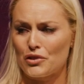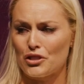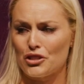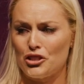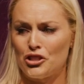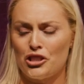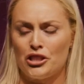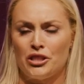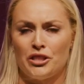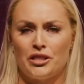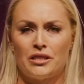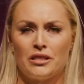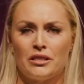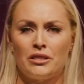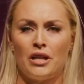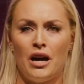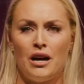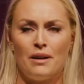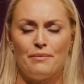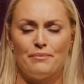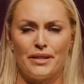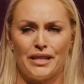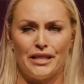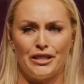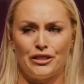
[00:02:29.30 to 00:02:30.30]
she's
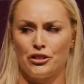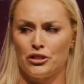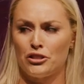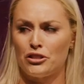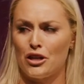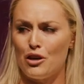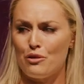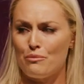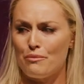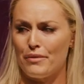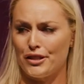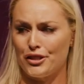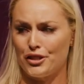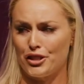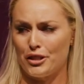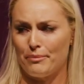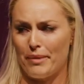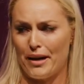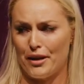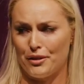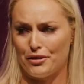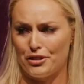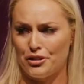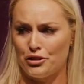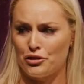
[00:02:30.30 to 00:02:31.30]
taught me so much
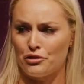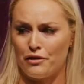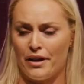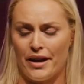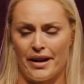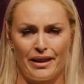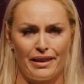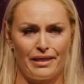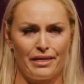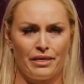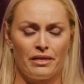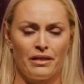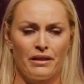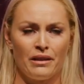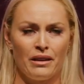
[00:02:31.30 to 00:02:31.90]
about strength